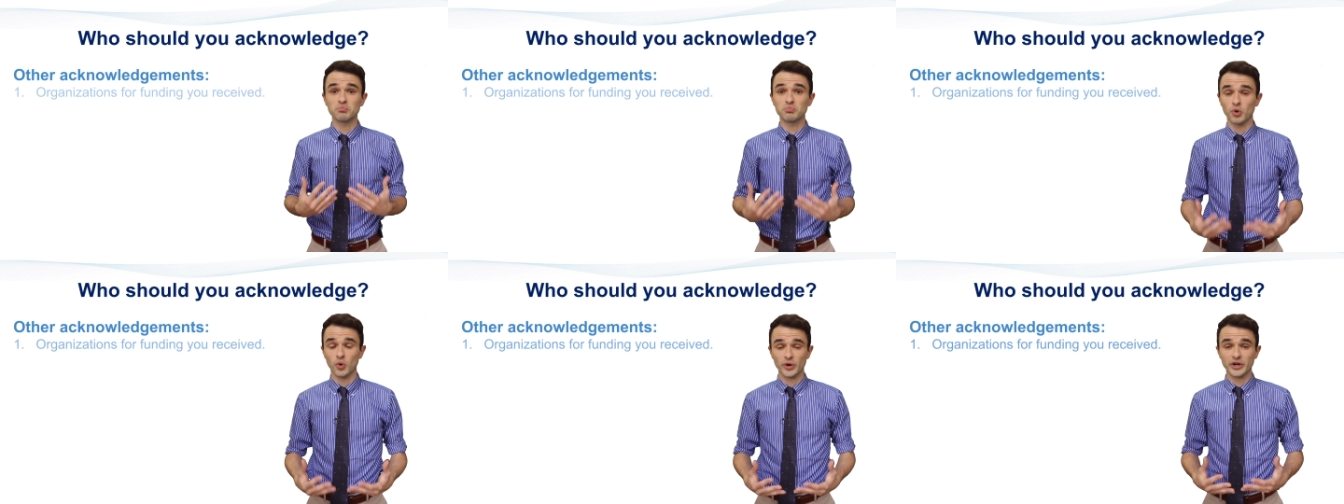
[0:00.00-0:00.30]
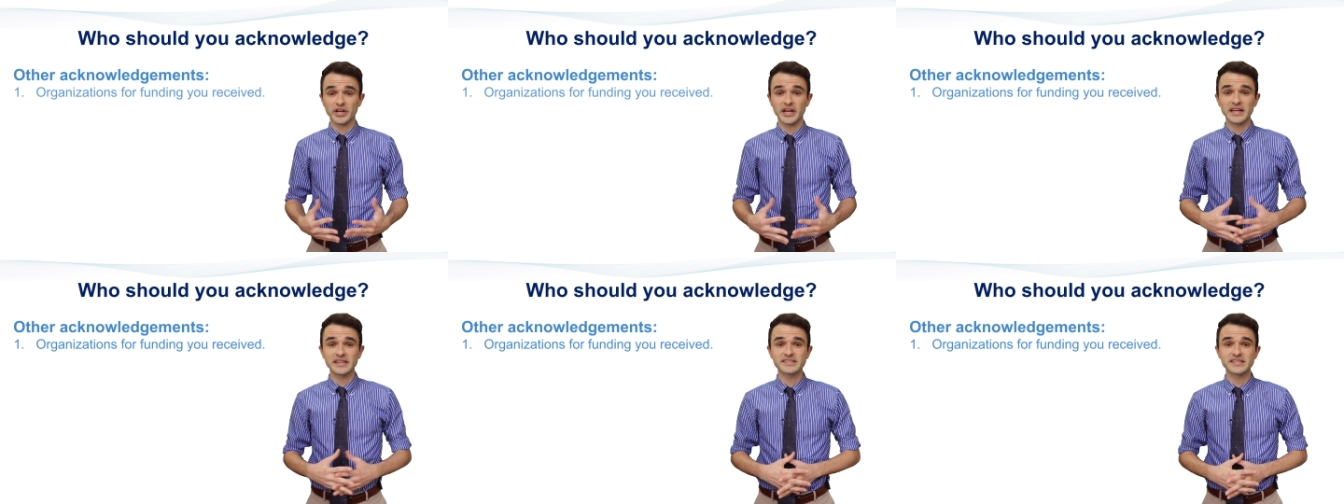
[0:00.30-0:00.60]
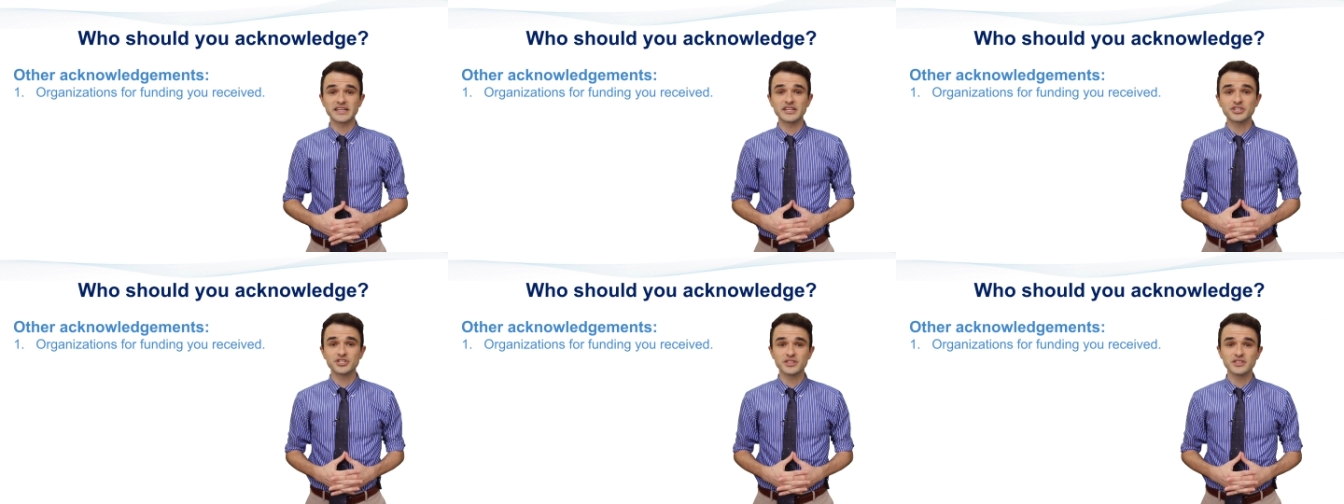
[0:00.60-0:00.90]

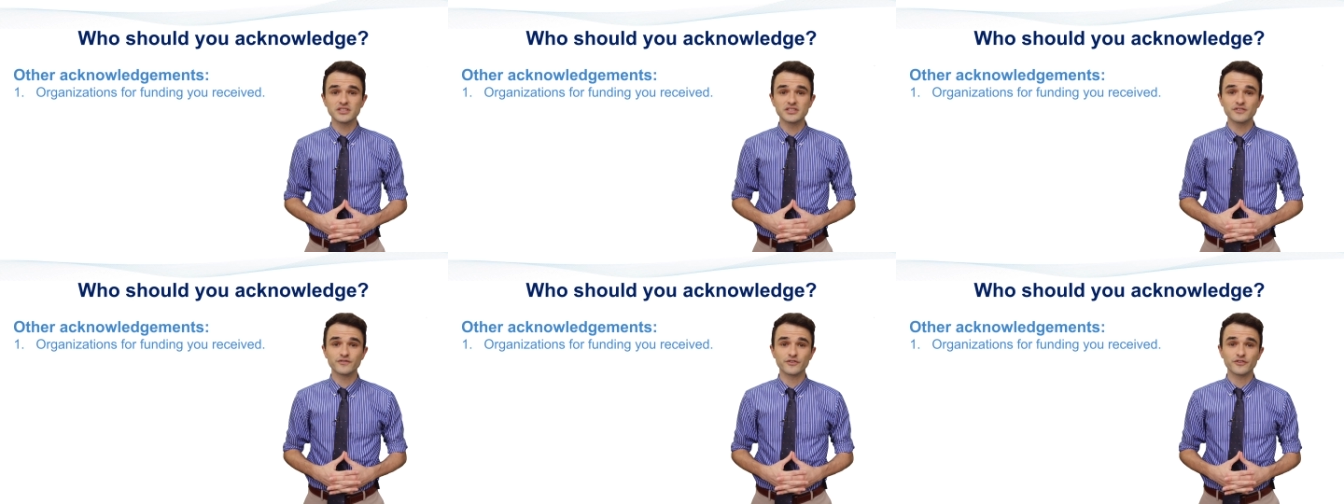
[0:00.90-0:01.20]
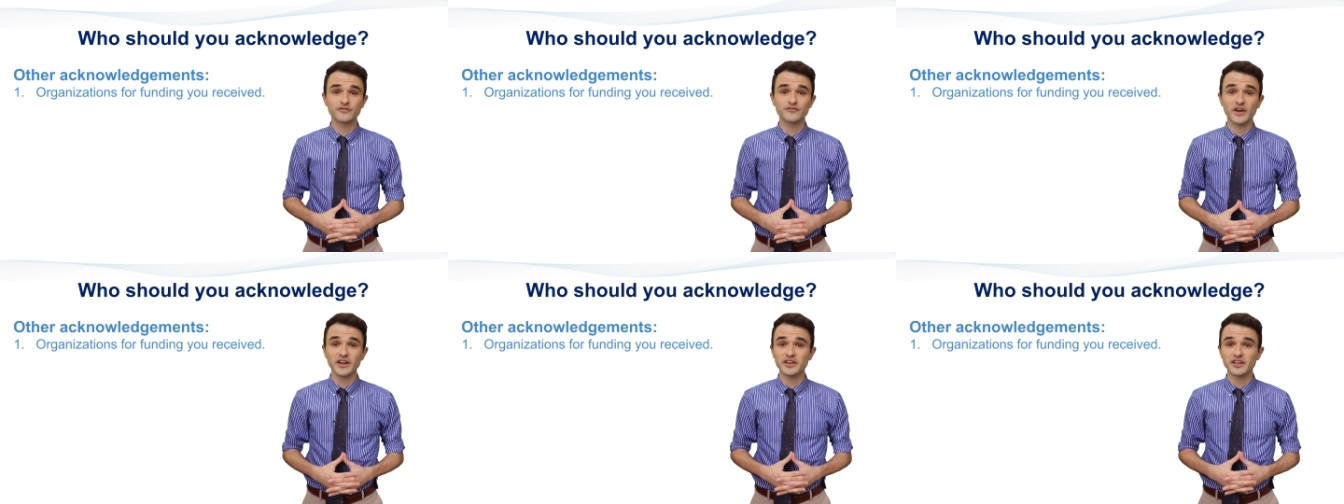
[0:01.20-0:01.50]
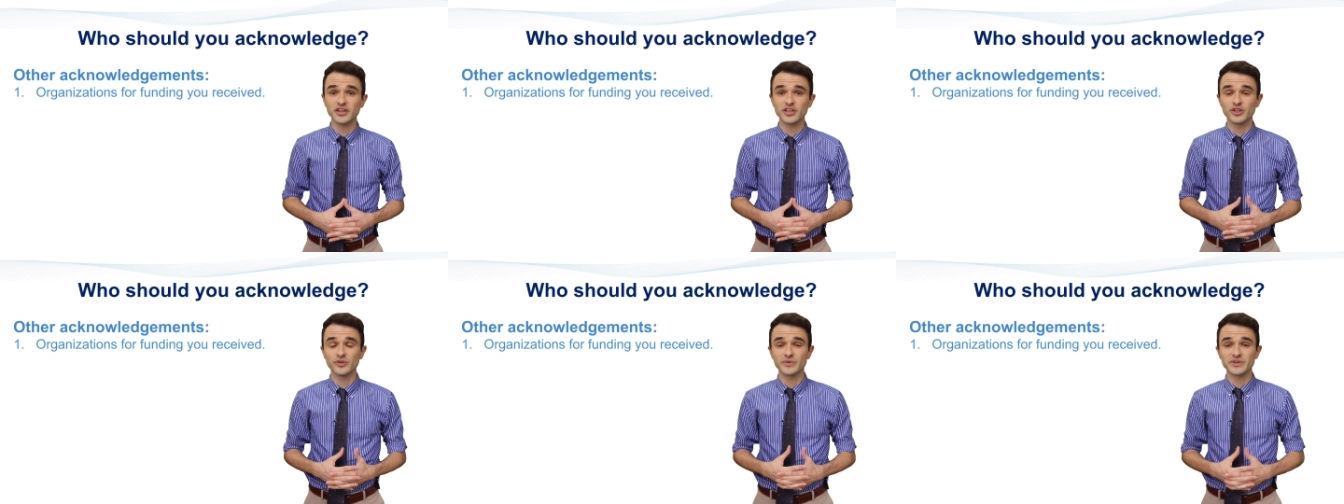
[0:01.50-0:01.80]
organizations for
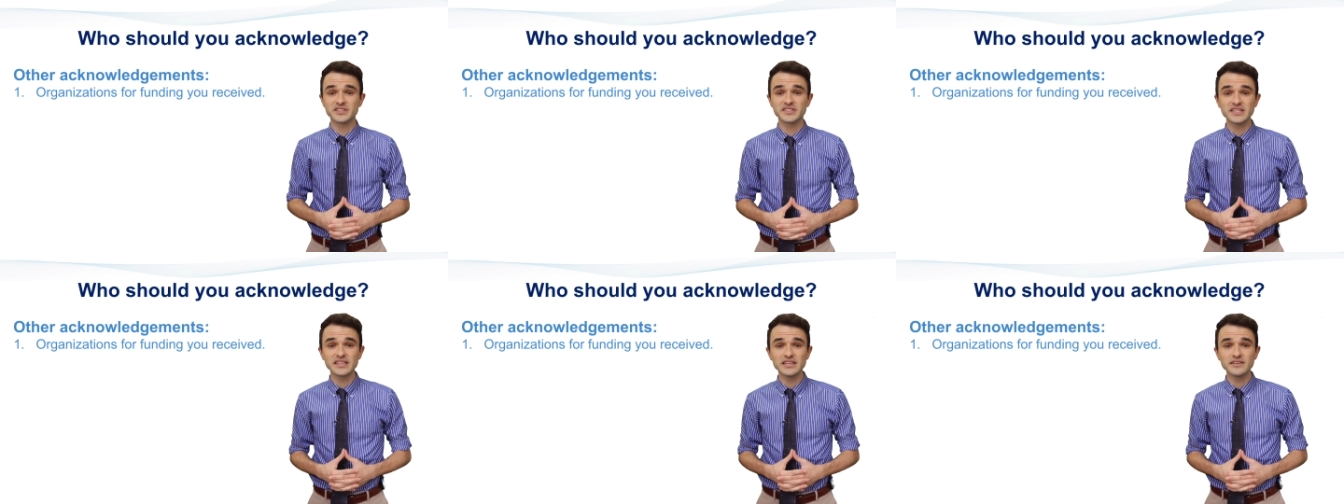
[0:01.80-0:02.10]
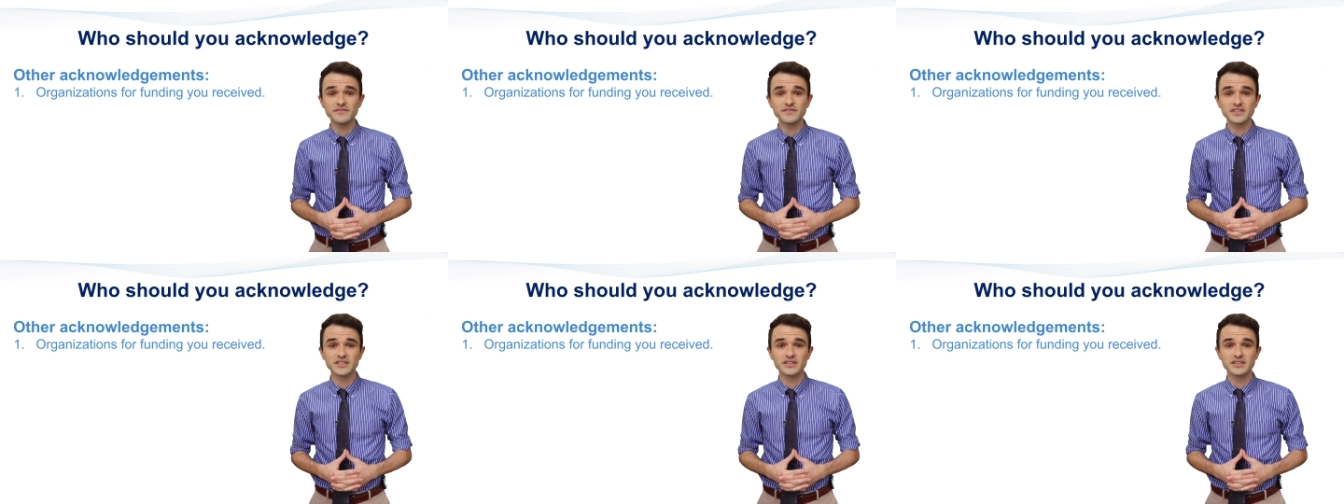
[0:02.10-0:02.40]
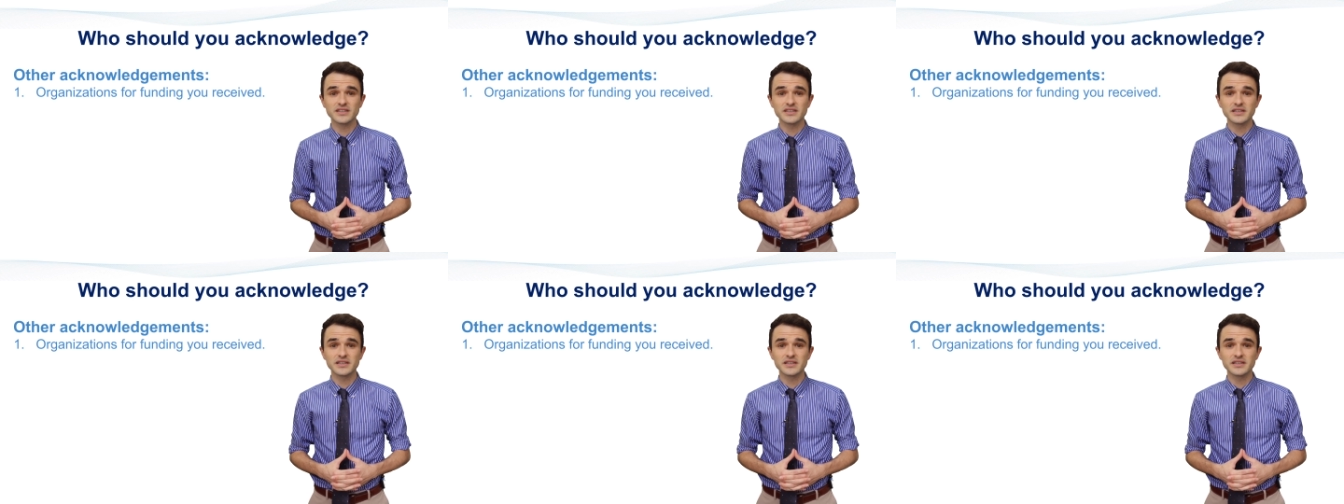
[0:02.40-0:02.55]
funding you received.